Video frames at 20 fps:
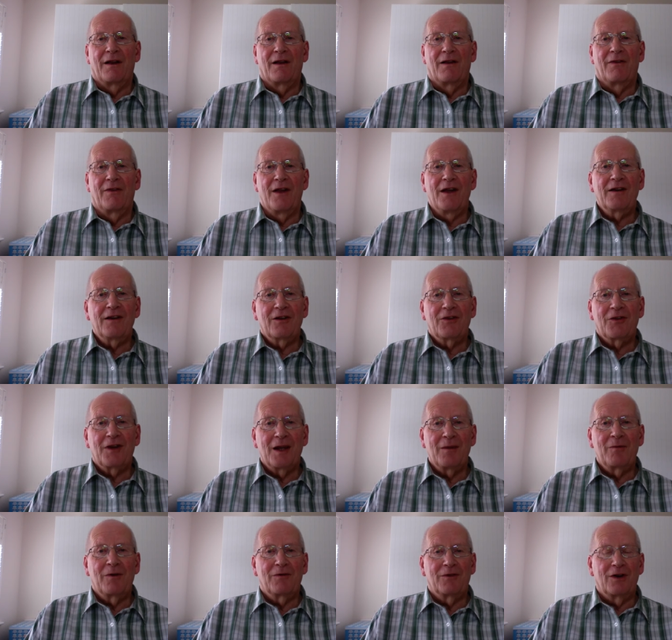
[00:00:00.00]
This
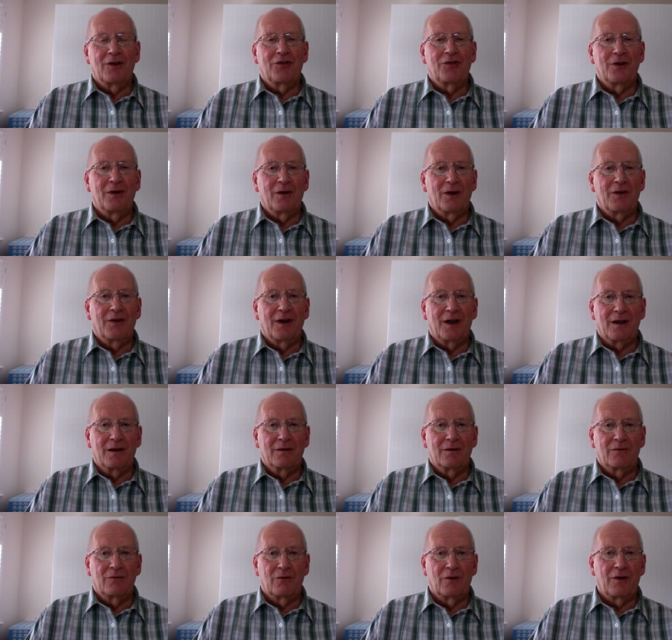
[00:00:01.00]
theme of disunity
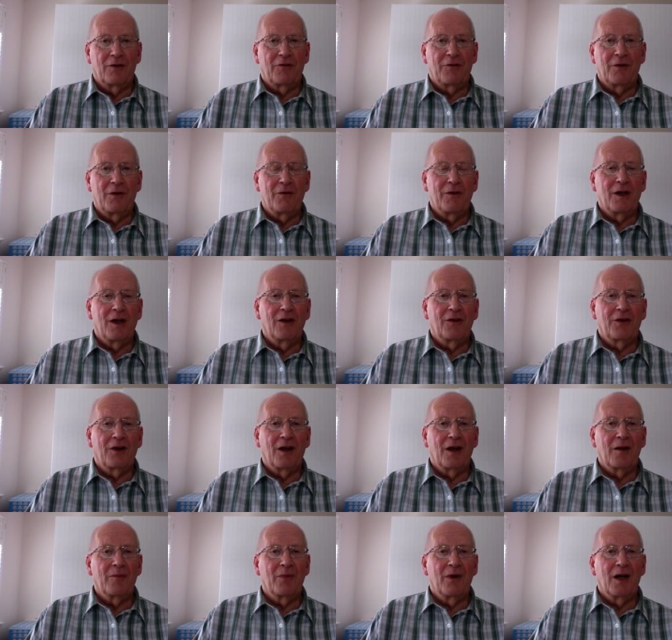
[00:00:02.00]
runs through the
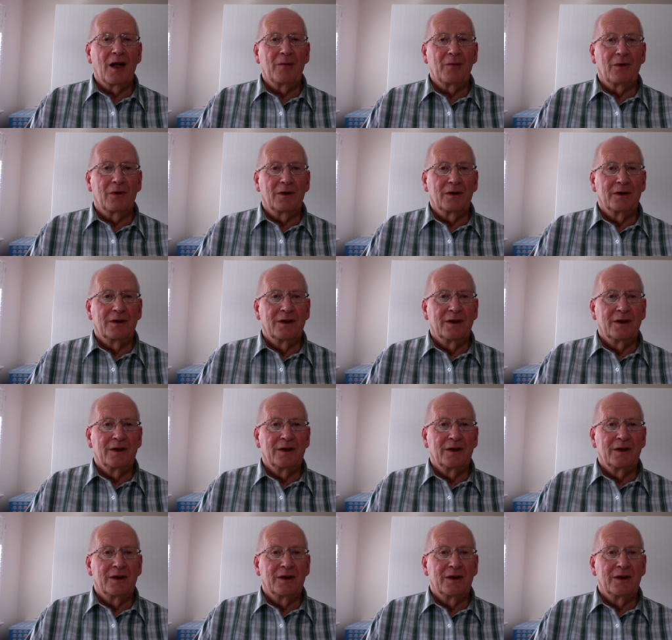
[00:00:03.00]
entire Bible,